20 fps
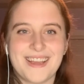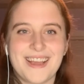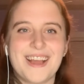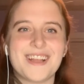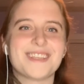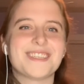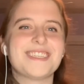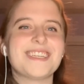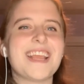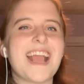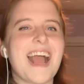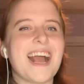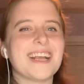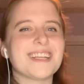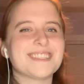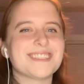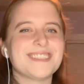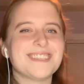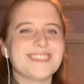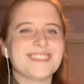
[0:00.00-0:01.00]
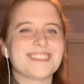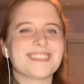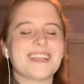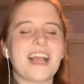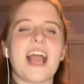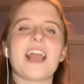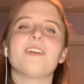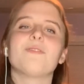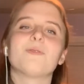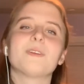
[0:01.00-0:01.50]
She has this,
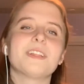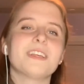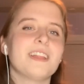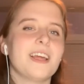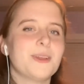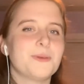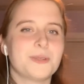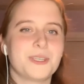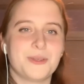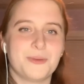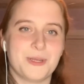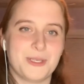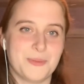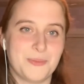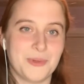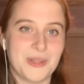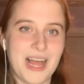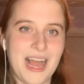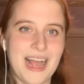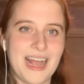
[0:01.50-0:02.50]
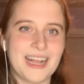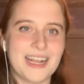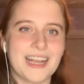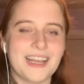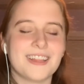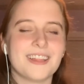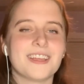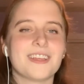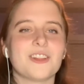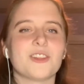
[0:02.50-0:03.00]
I really like when she wears black. I
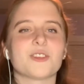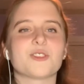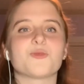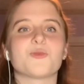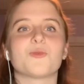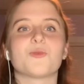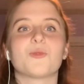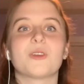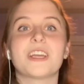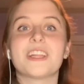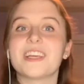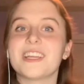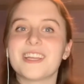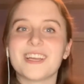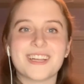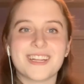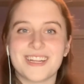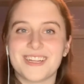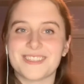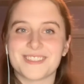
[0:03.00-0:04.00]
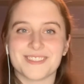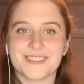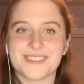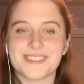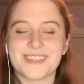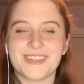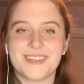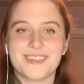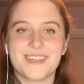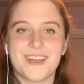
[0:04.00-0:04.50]
think it looks really good against her
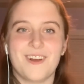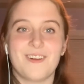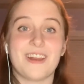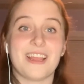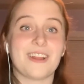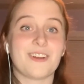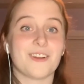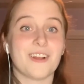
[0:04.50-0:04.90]
skin tone, and her